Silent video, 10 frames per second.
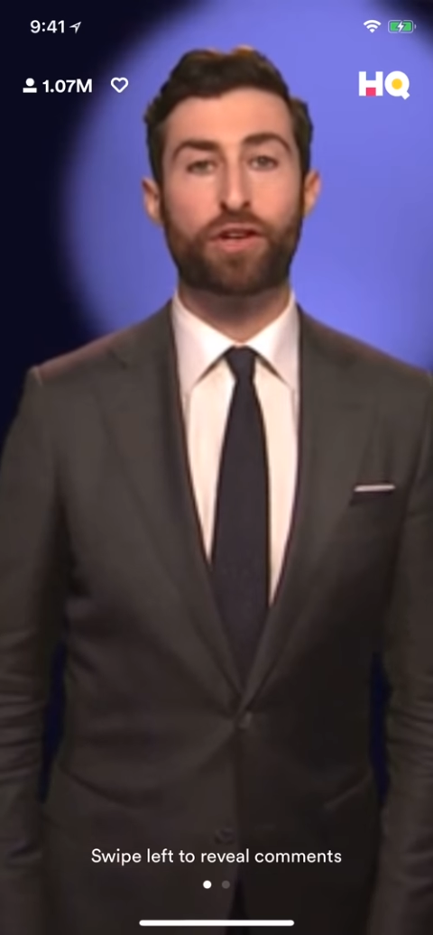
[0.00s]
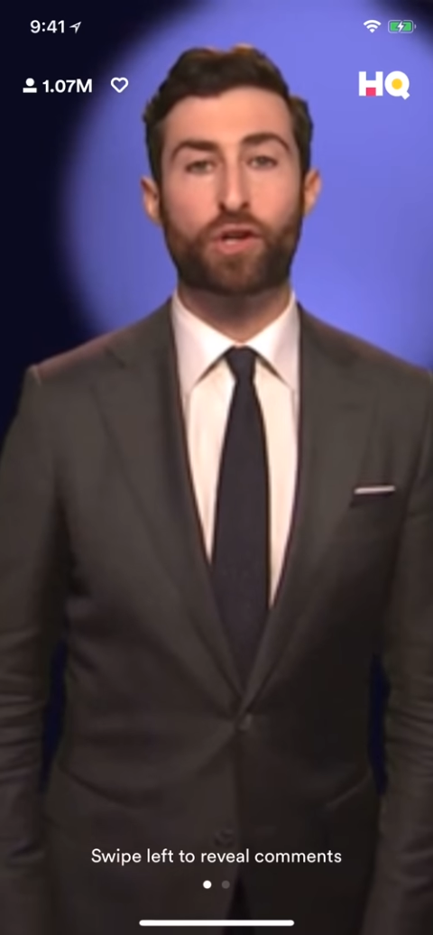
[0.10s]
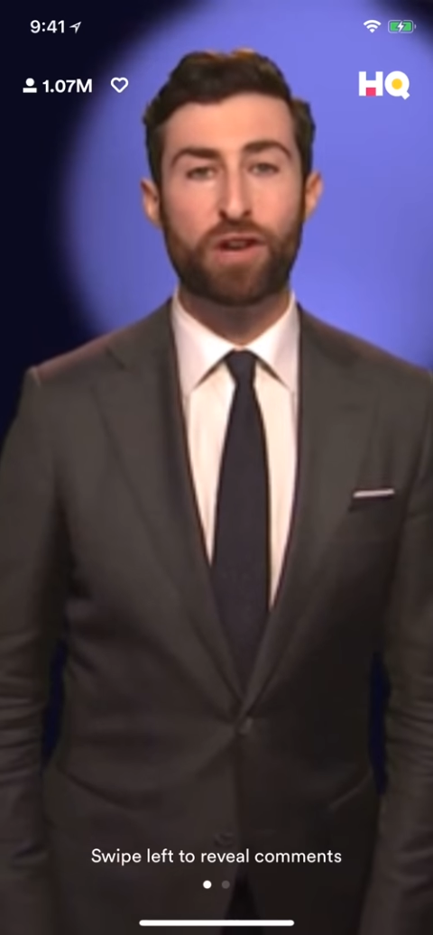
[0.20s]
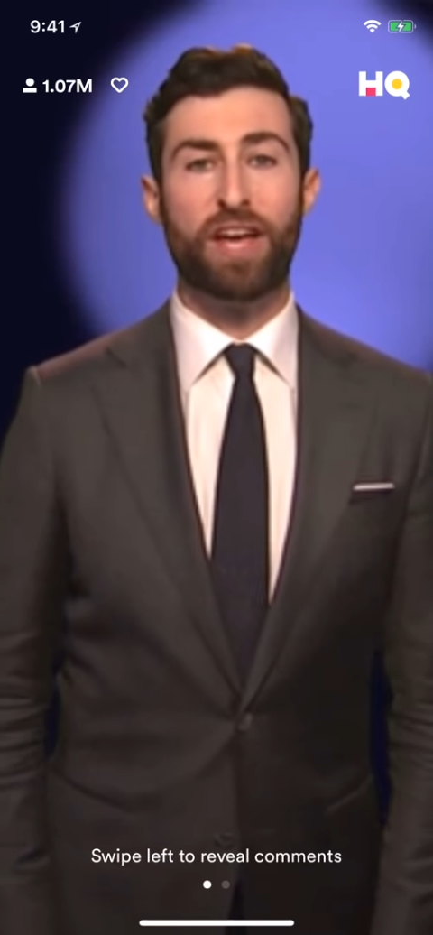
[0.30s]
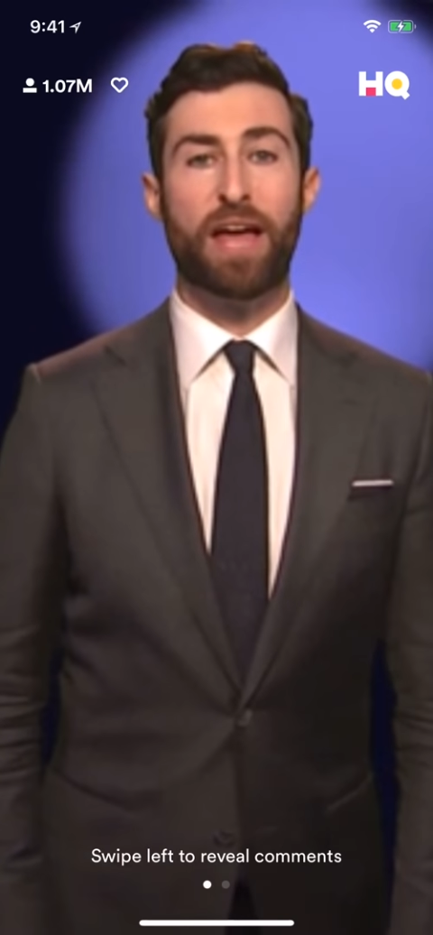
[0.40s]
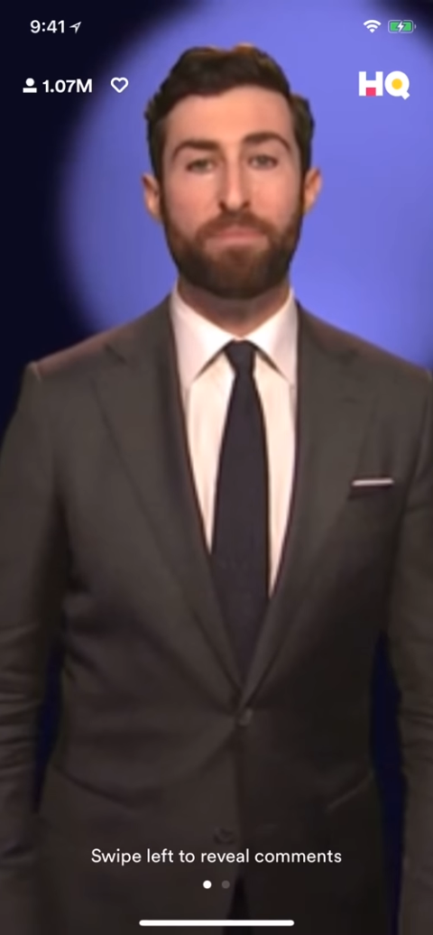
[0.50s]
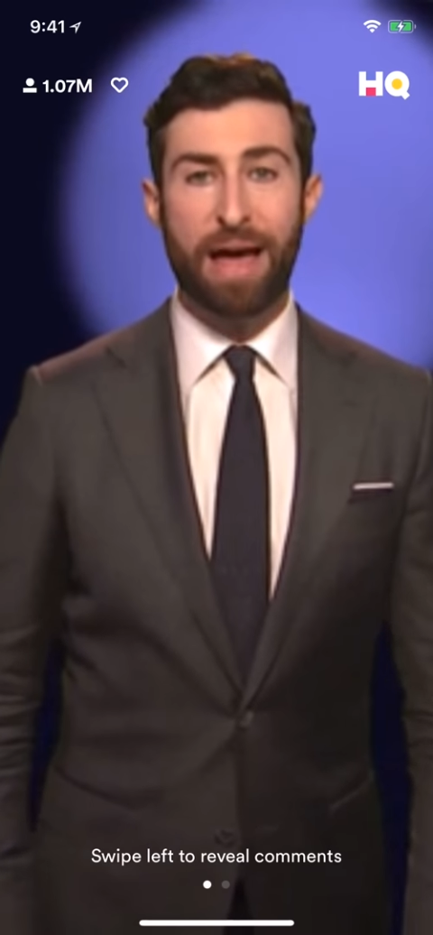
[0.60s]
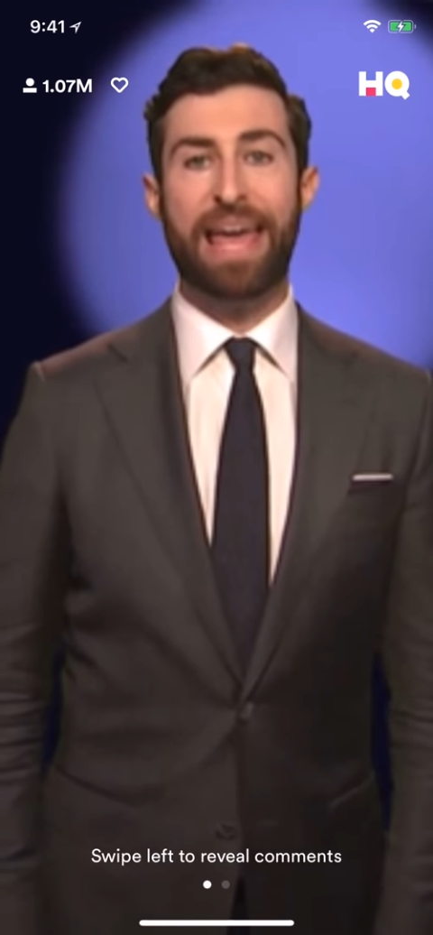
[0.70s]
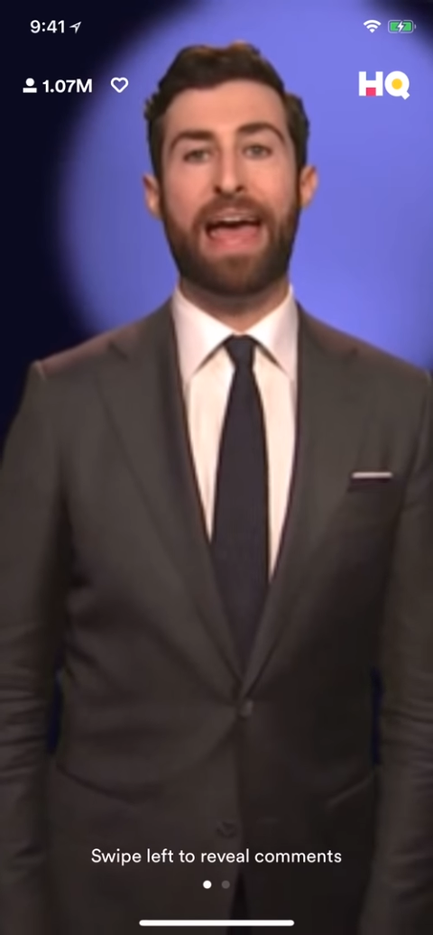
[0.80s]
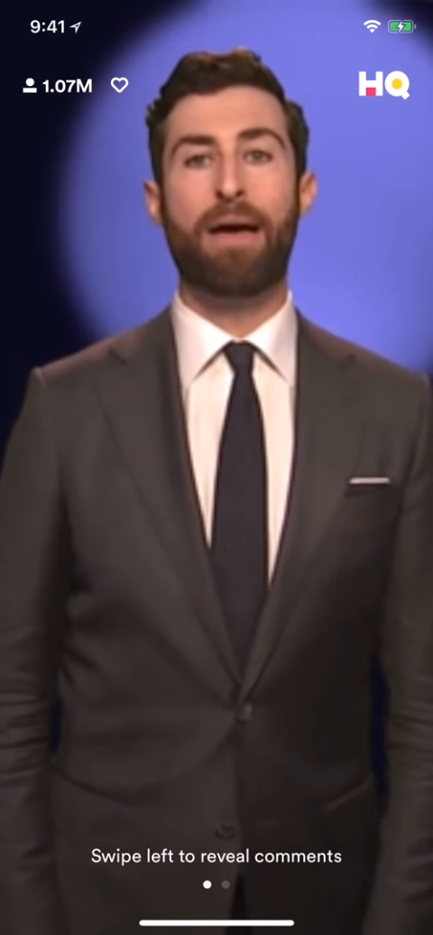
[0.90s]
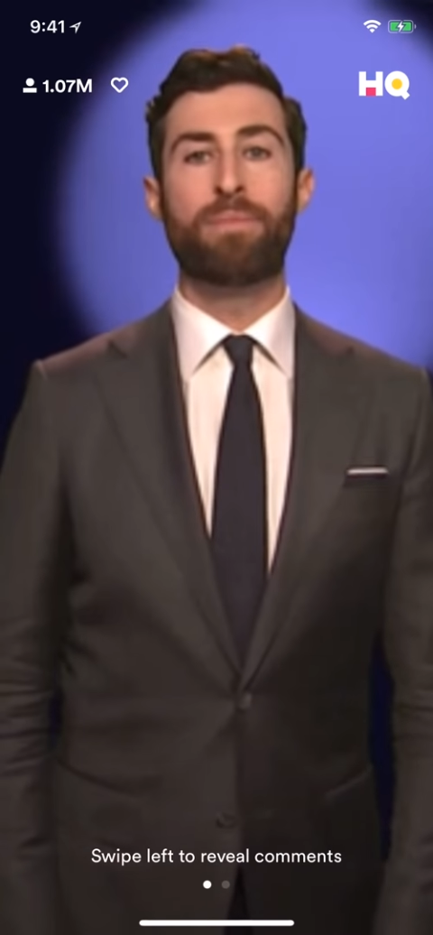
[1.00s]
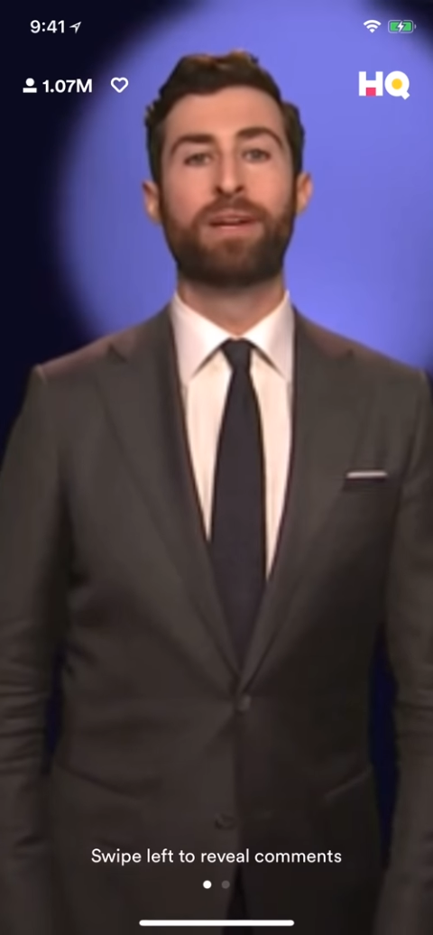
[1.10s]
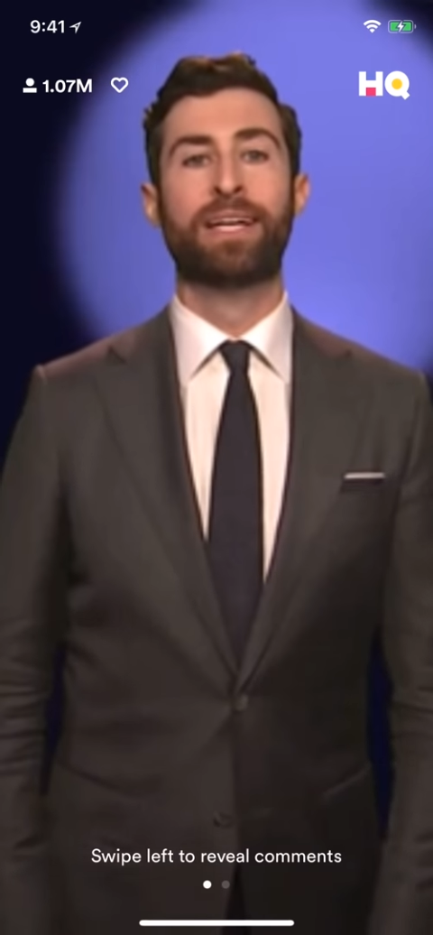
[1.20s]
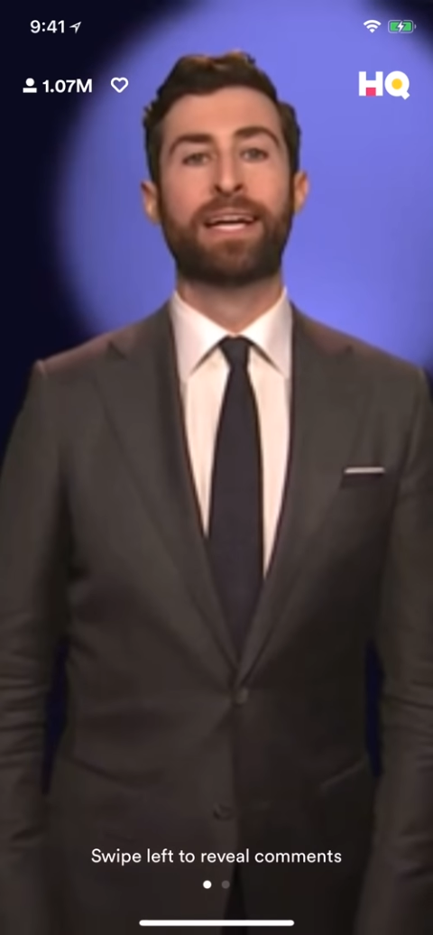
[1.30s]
trivia, and mayhem?